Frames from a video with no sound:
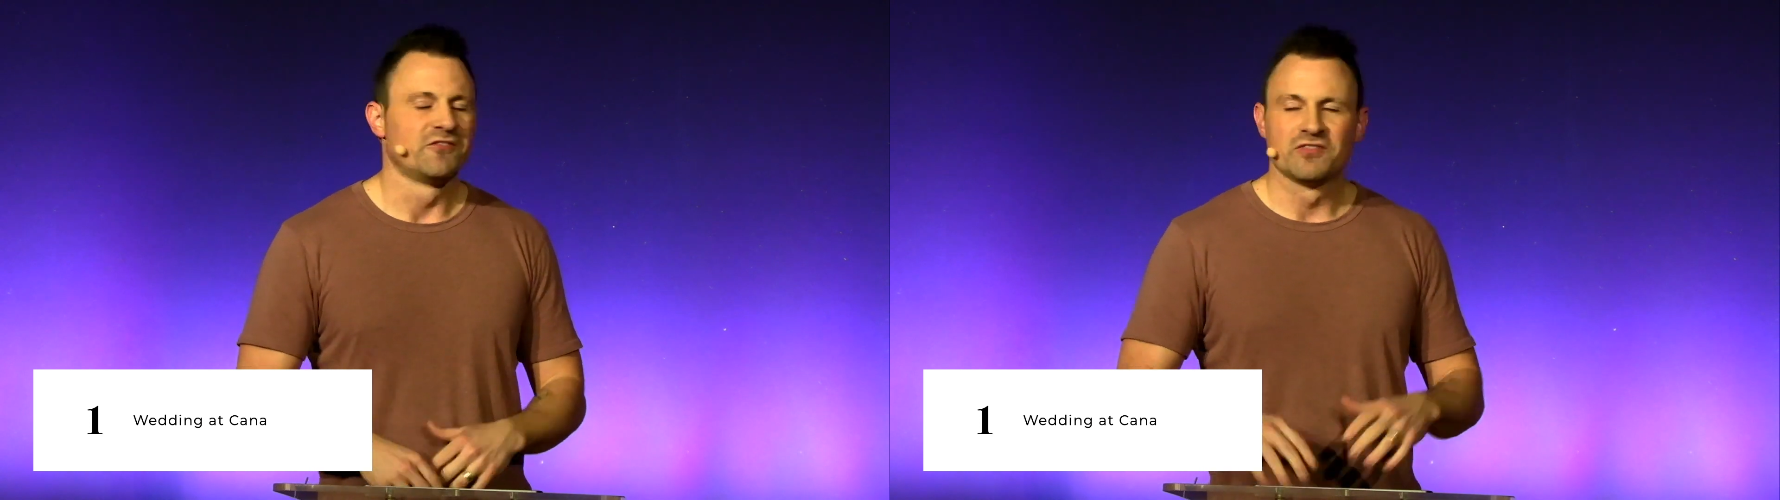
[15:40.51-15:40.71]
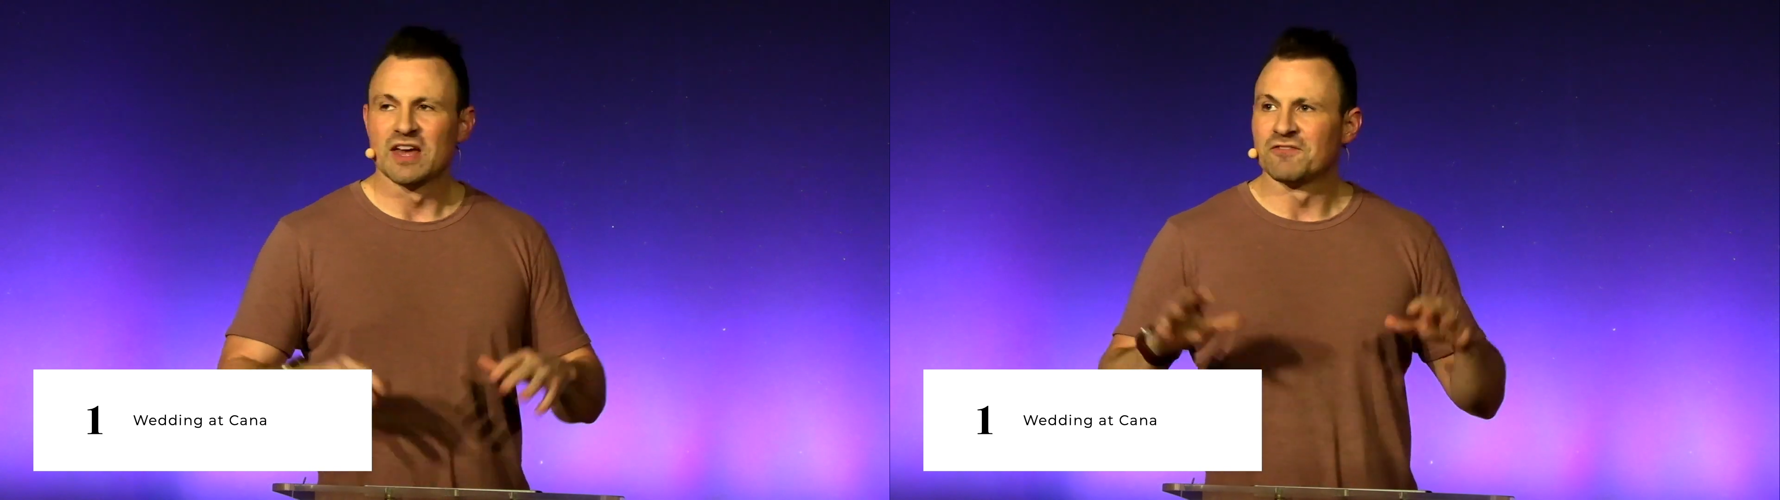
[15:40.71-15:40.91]

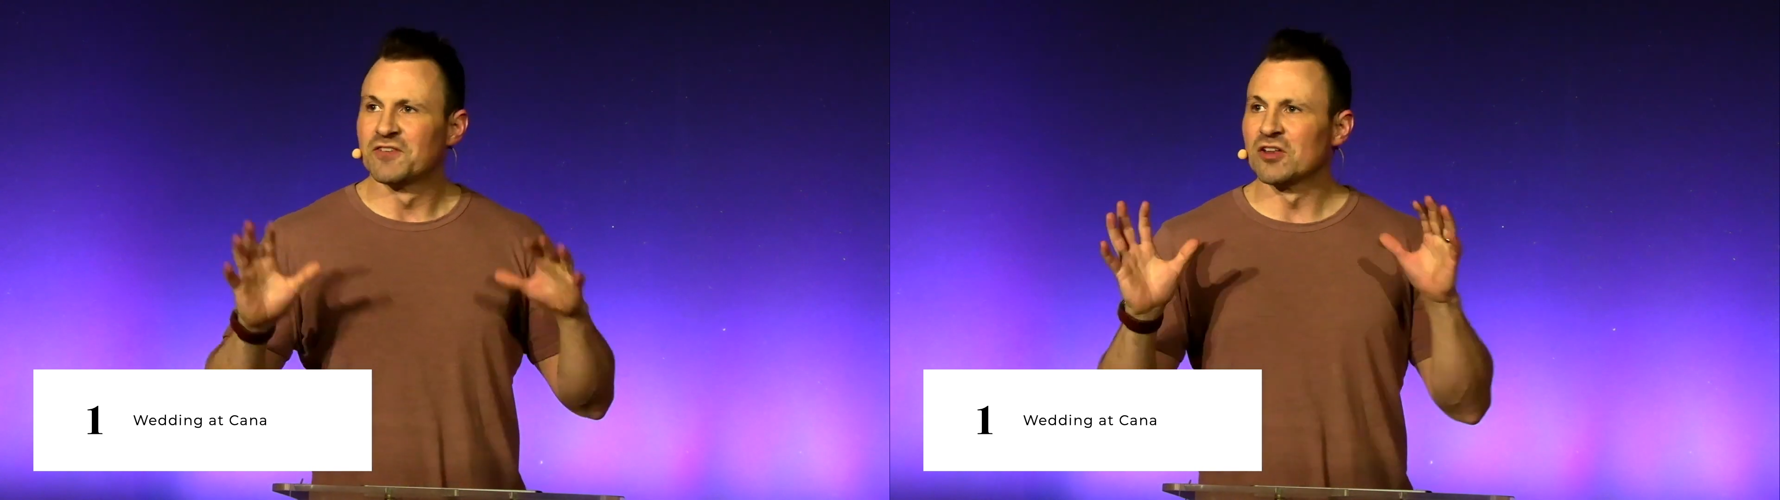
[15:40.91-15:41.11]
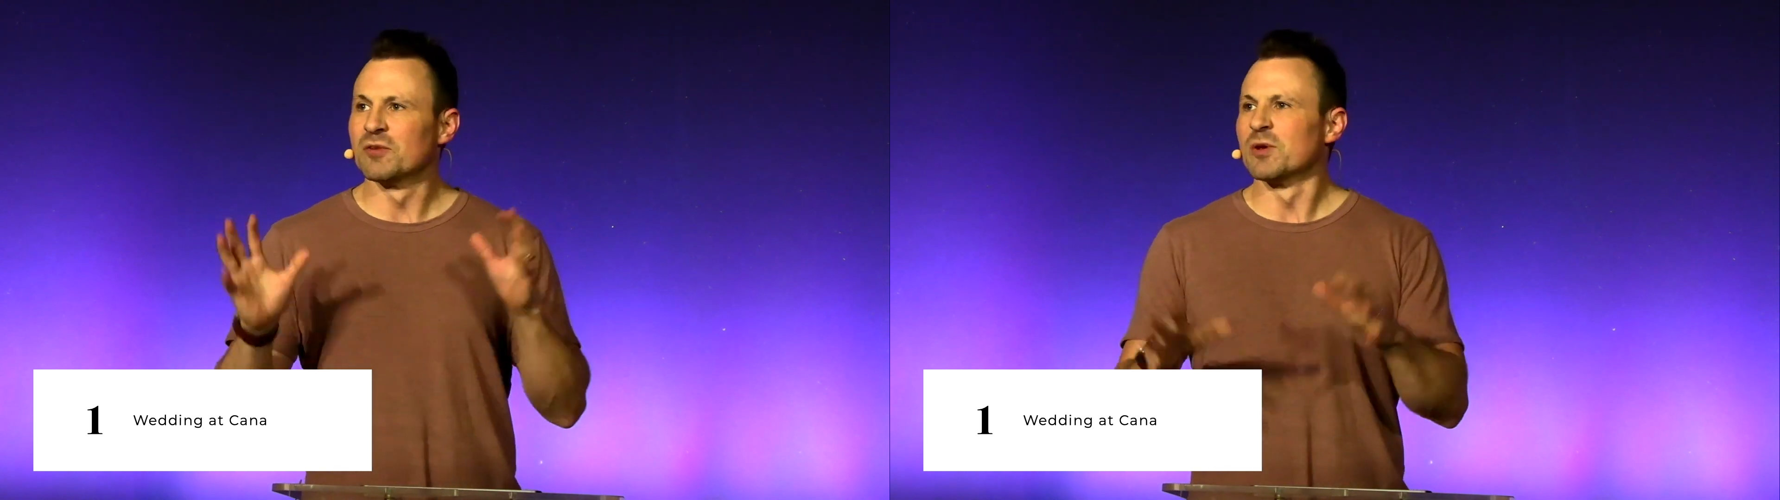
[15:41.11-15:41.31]
They
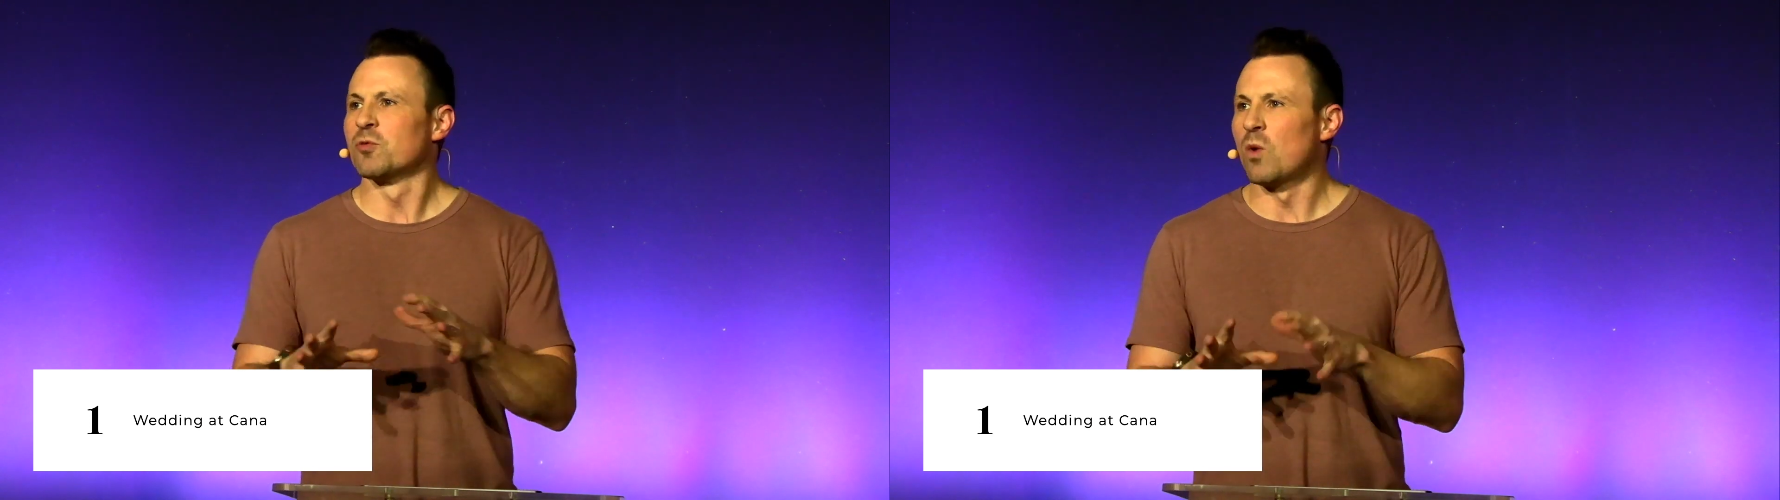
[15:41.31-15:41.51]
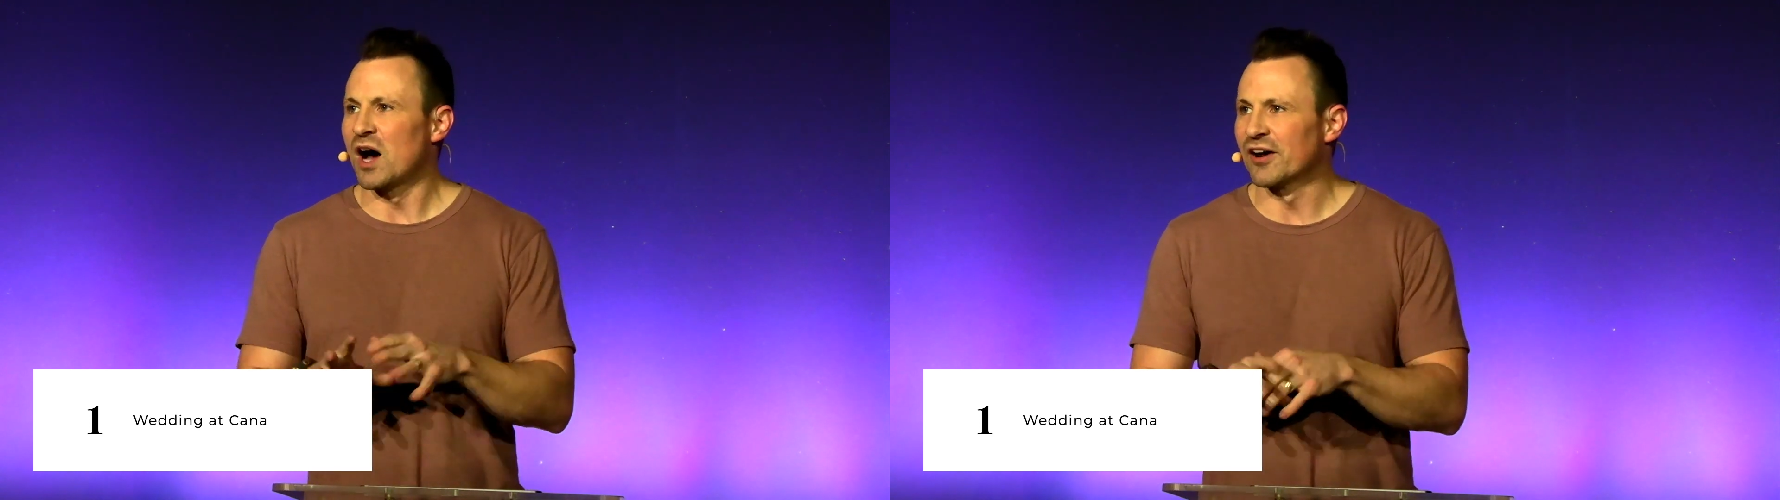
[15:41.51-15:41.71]
fill them with
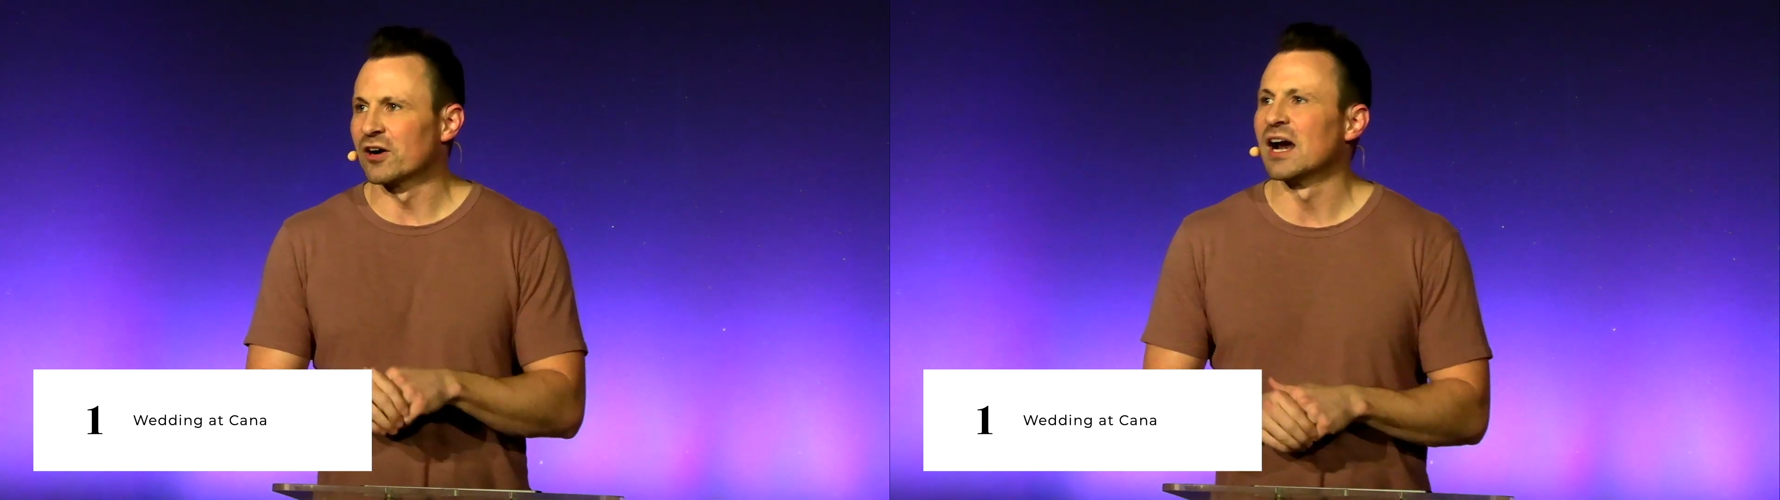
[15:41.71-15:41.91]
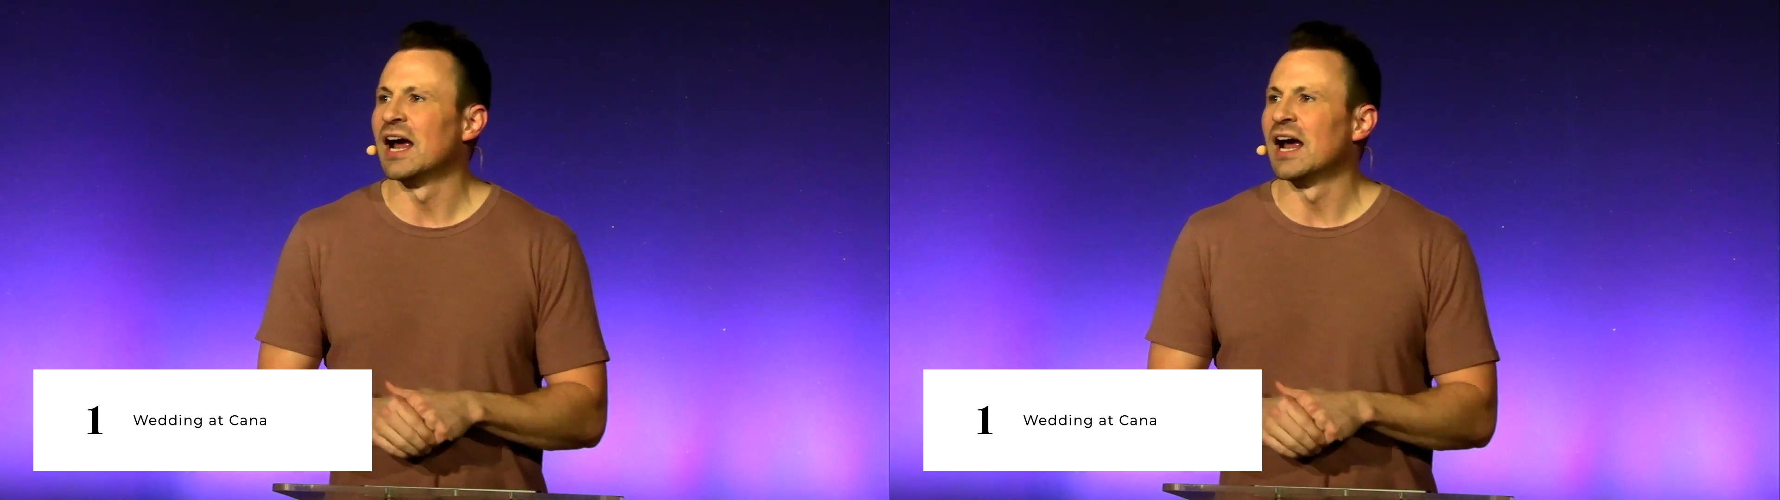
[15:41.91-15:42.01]
water,